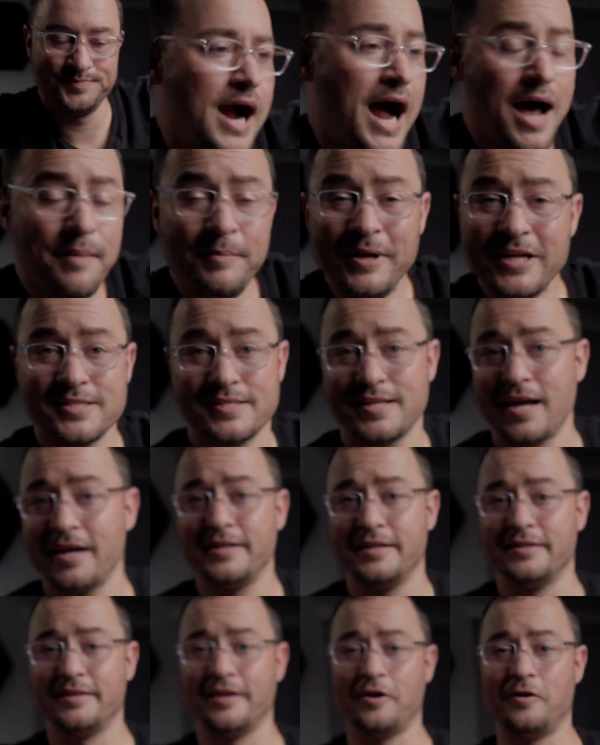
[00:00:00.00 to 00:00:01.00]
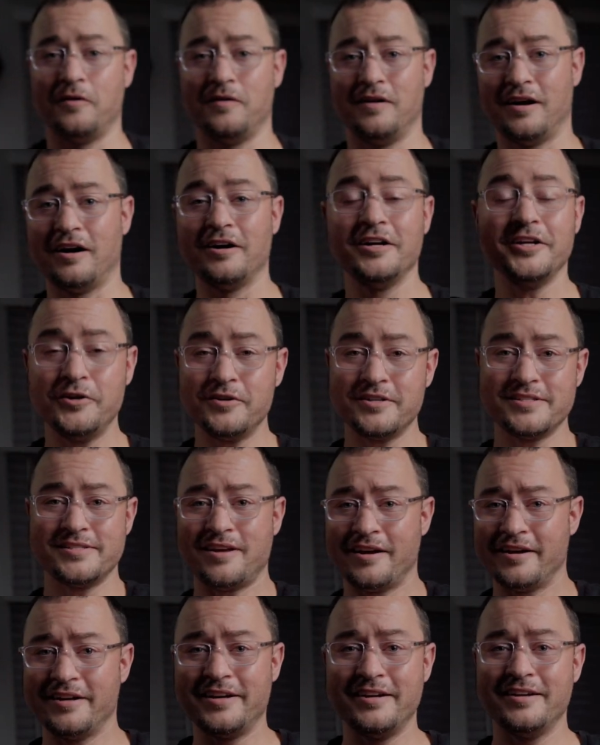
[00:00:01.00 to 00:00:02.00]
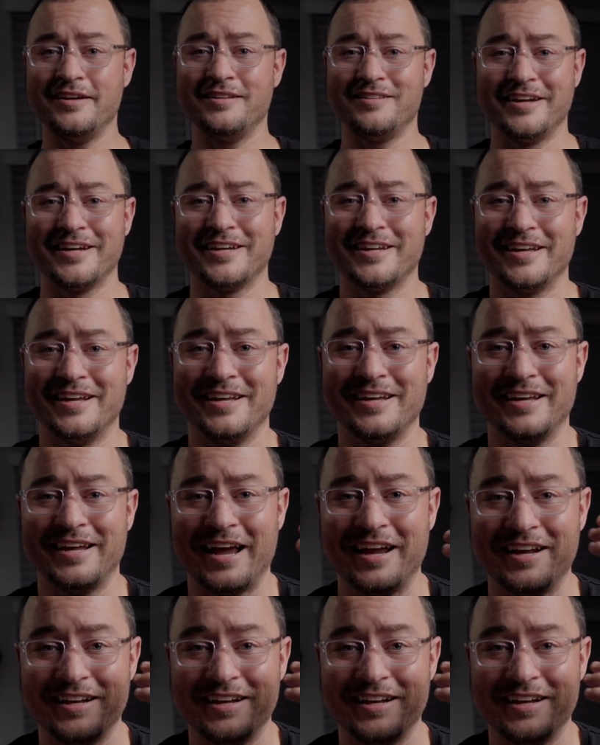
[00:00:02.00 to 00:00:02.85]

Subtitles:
I'm excited though. Are you excited? Like,